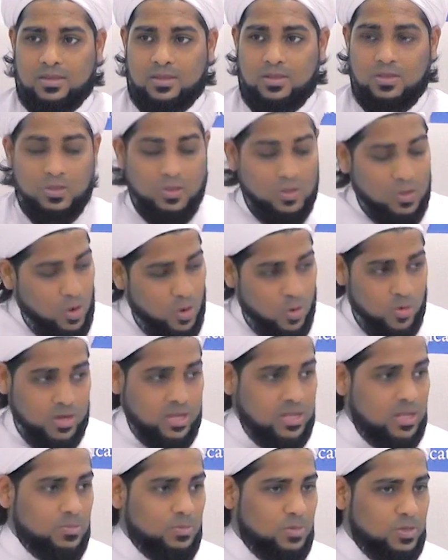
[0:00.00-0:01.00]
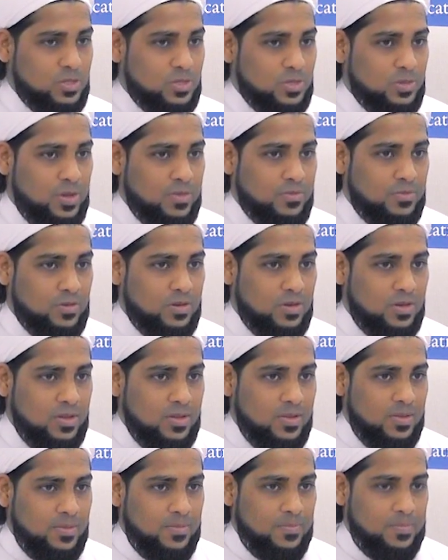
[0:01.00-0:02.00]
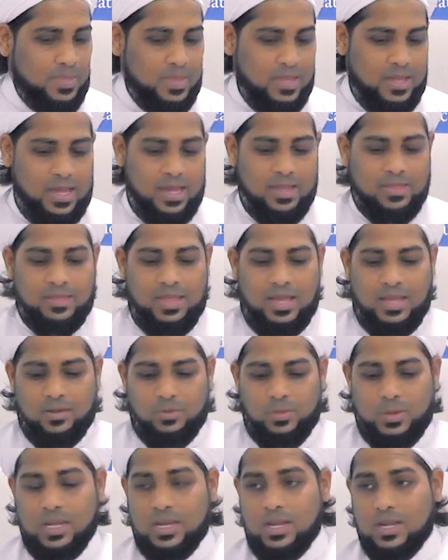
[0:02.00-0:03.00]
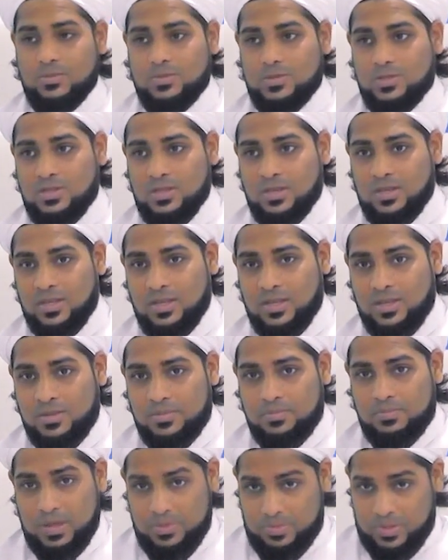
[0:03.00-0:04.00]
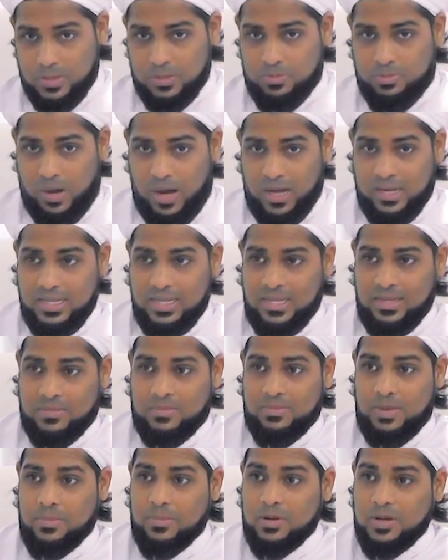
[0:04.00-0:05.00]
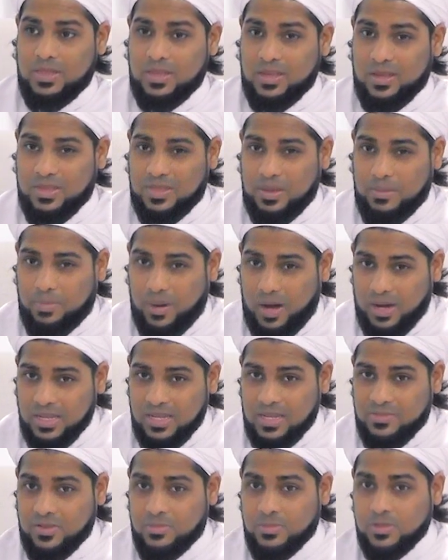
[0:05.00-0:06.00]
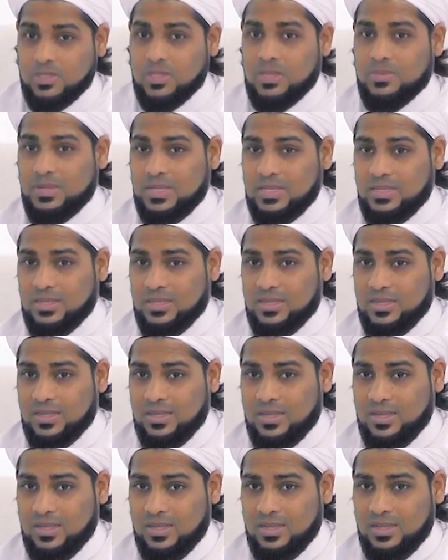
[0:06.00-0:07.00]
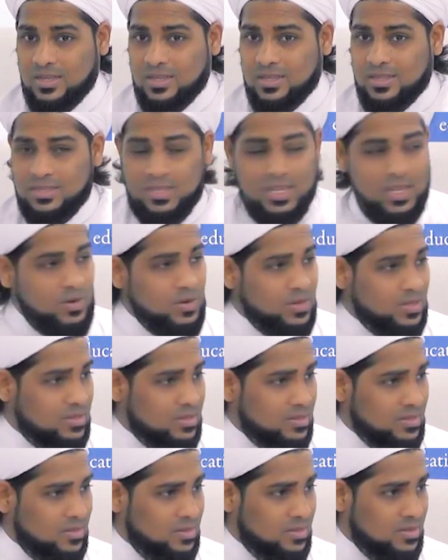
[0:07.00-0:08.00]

No ilm whatsoever. And when it comes to people's body, remember the body of a Muslim is sacred.